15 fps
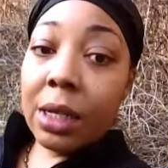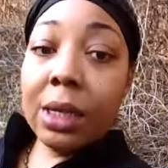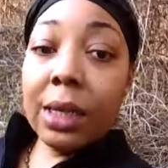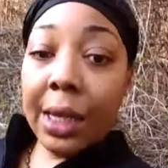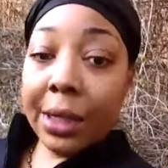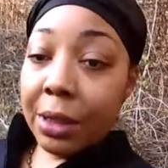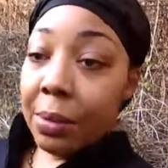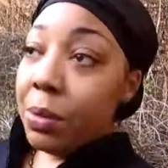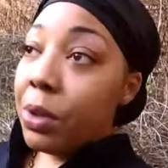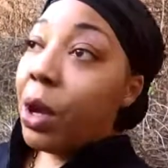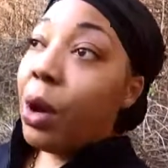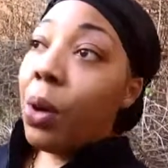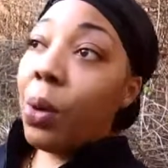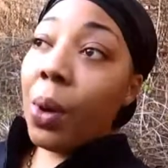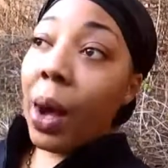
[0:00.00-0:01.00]
let them
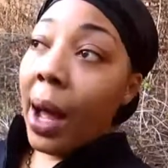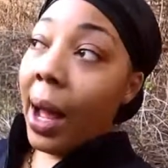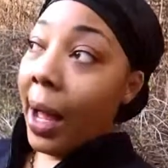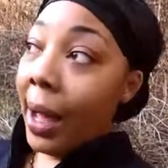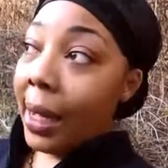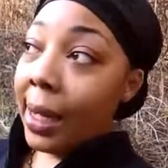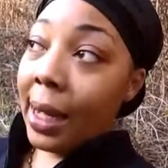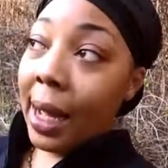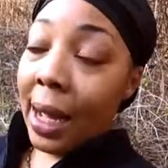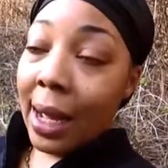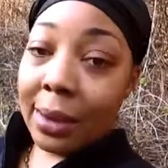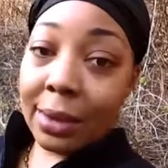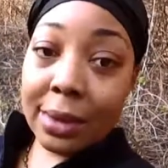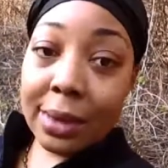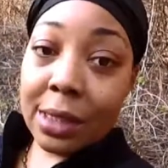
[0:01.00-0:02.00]
know,
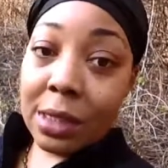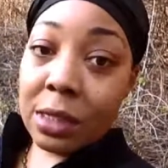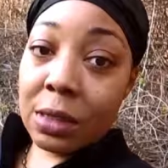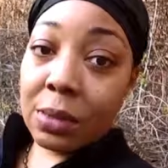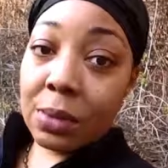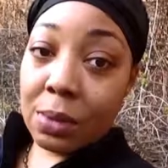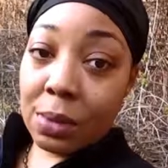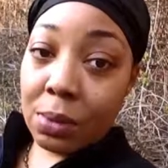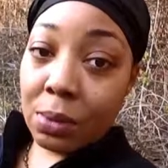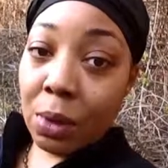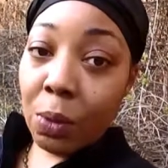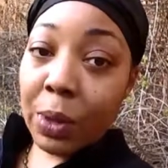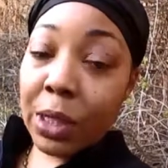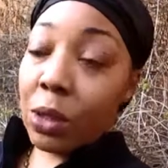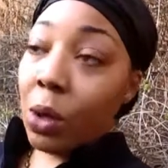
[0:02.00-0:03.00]
this is
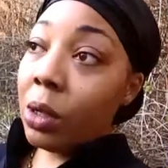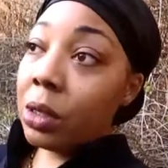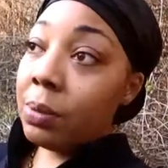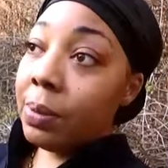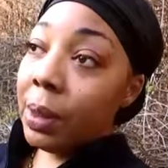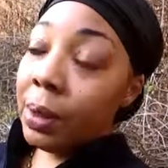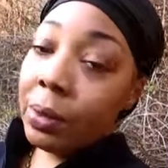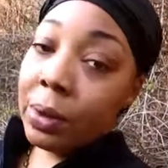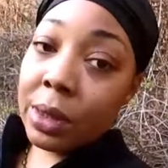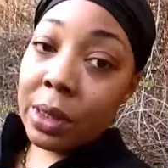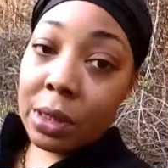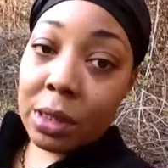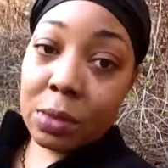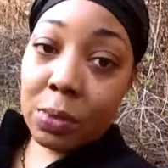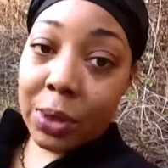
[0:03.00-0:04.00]
what we talked about.
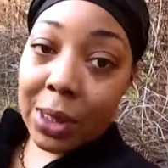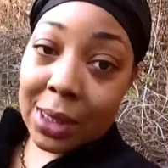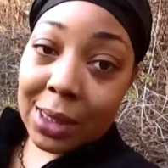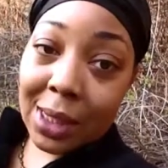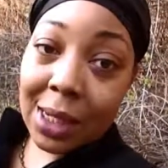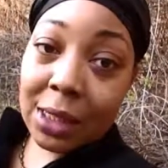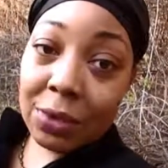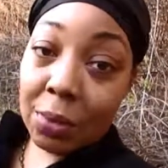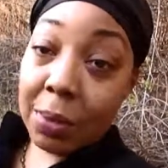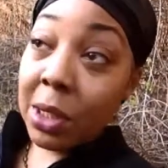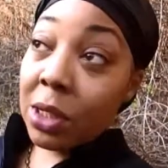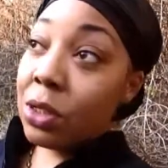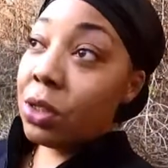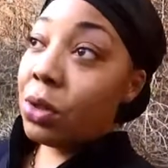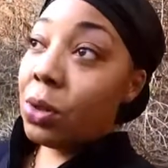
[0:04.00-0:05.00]
This is what it takes for me
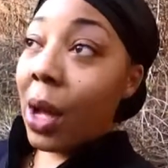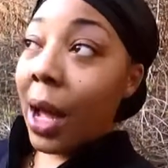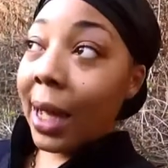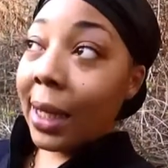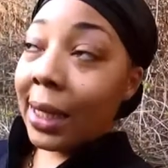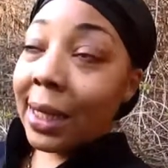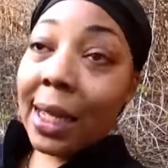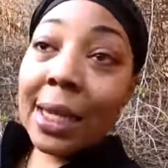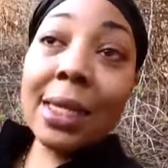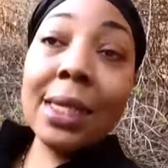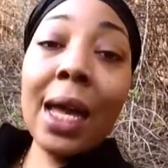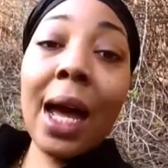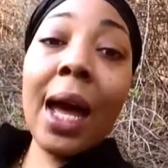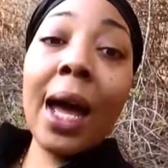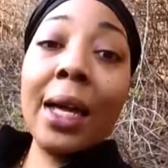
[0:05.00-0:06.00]
to do. I
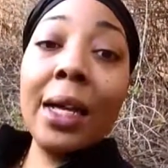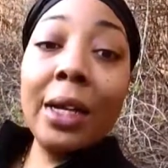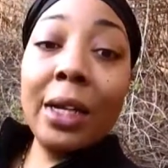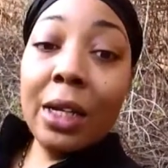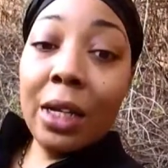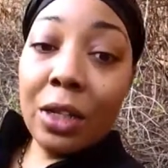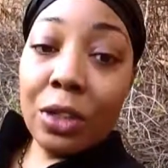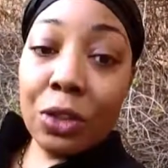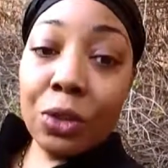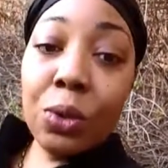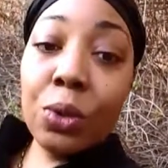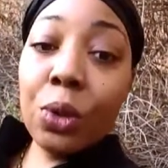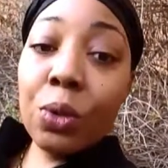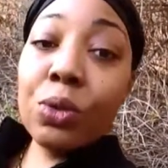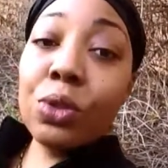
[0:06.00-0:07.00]
cannot
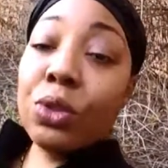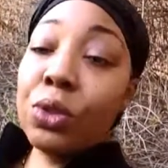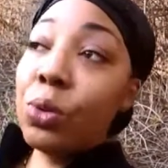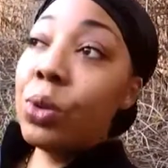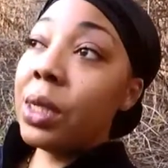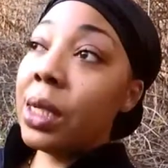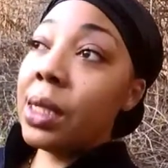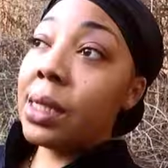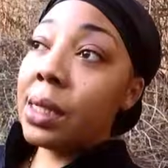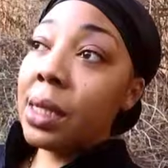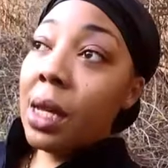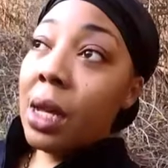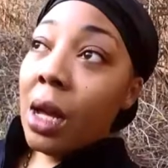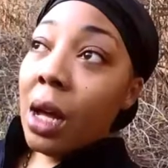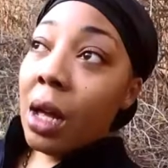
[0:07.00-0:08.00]
do those duties
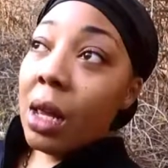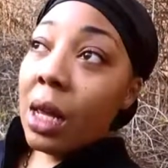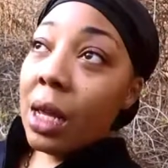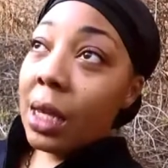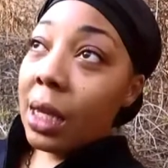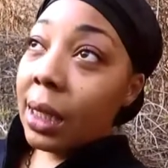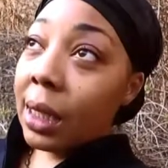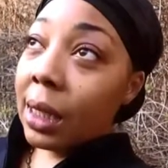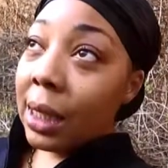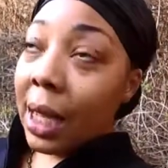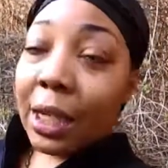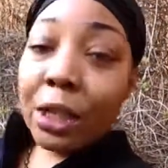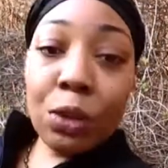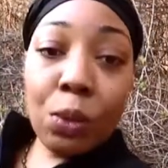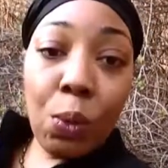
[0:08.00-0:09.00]

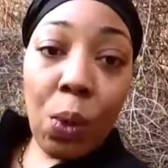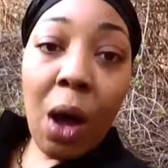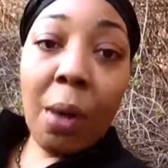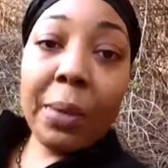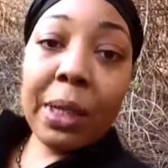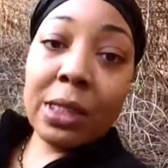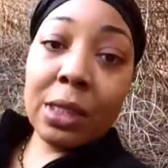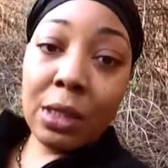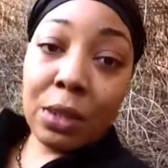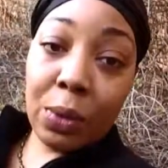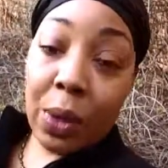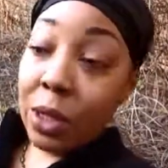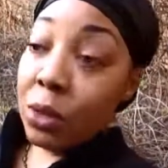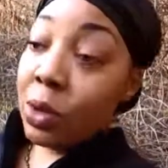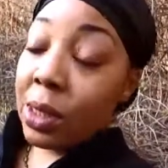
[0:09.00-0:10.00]
like you want me to
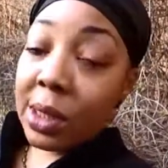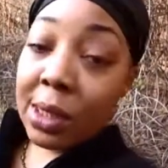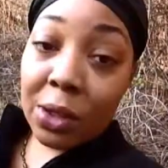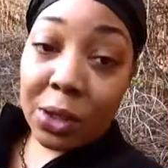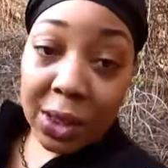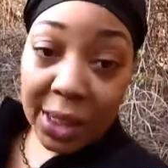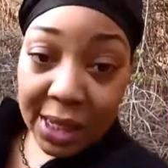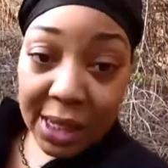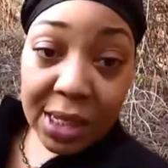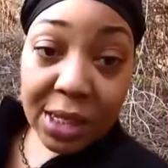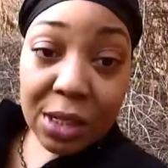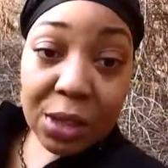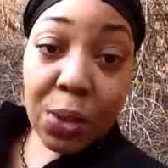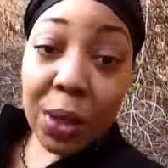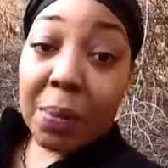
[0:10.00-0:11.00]
do. And you could tell your
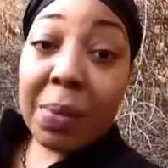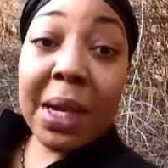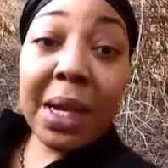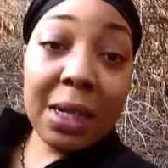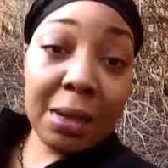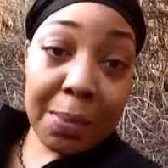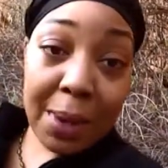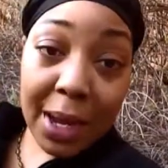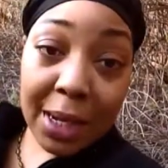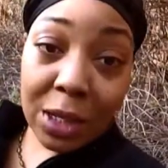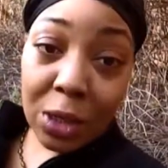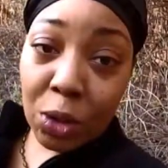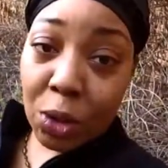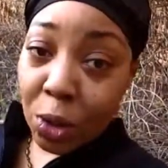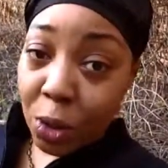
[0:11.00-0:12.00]
kids too. It could be anybody,
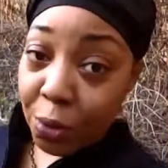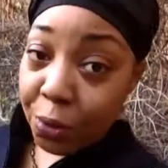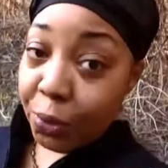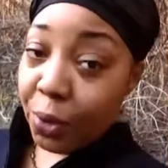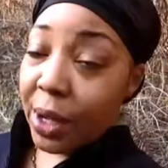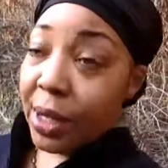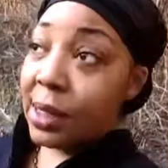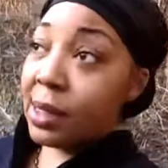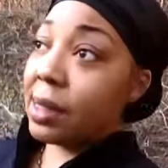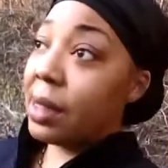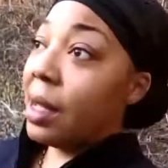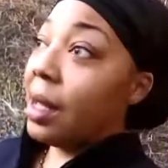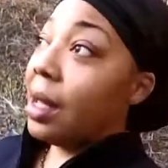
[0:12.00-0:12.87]
your girlfriends,